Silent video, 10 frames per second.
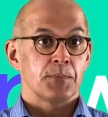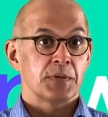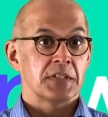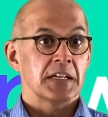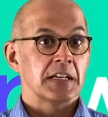
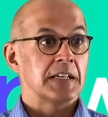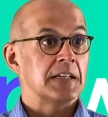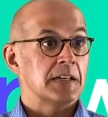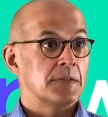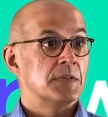
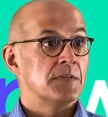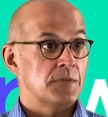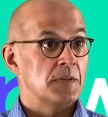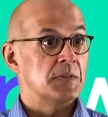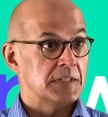particularly in
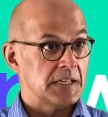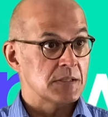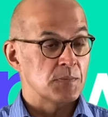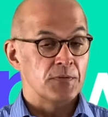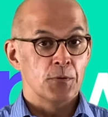the days
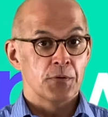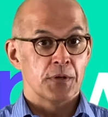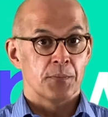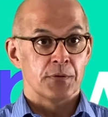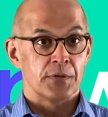before the
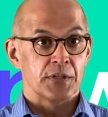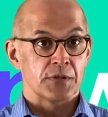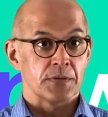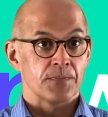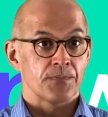operation.